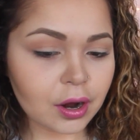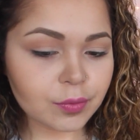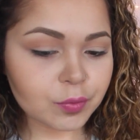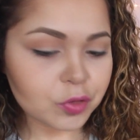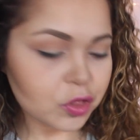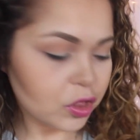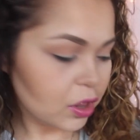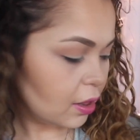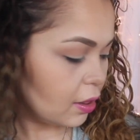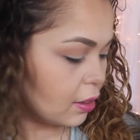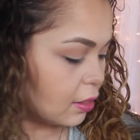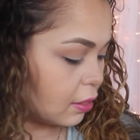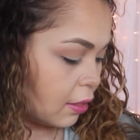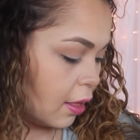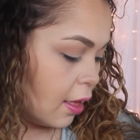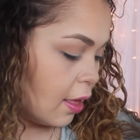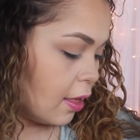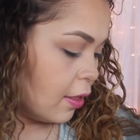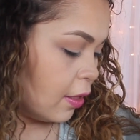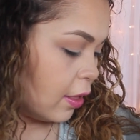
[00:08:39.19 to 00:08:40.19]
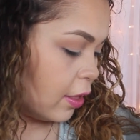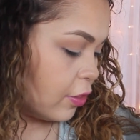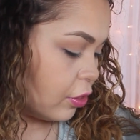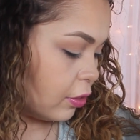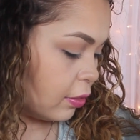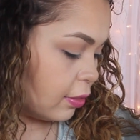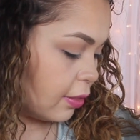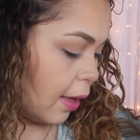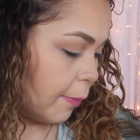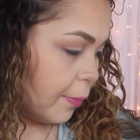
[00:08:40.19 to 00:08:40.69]
our cheeks and
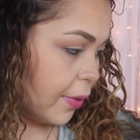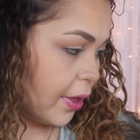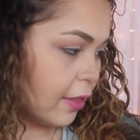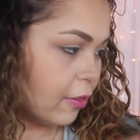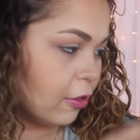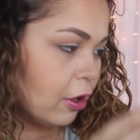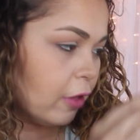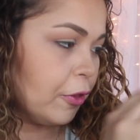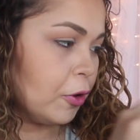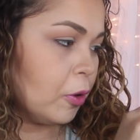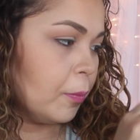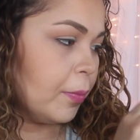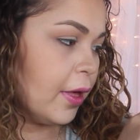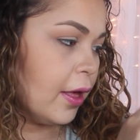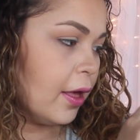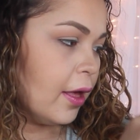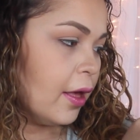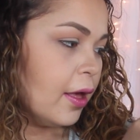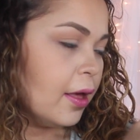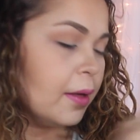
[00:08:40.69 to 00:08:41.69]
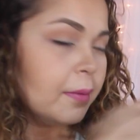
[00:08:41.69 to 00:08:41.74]
just tap it in there a little bit.